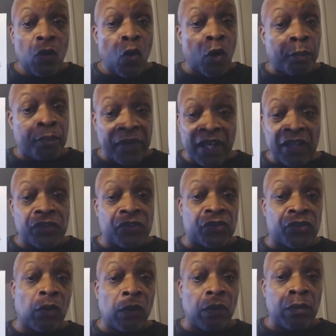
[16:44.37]
or
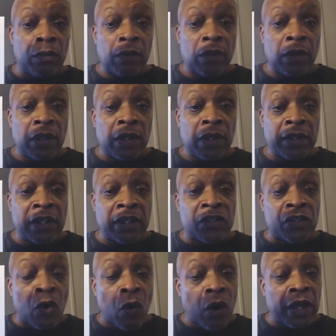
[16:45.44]
pencil that's
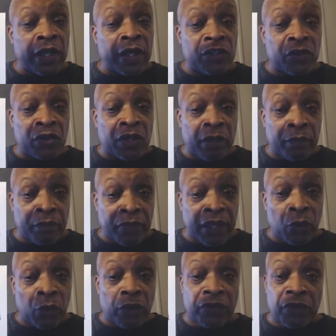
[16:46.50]
going to
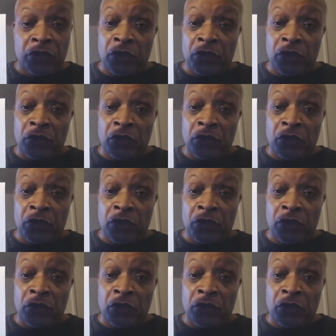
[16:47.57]
compete with it.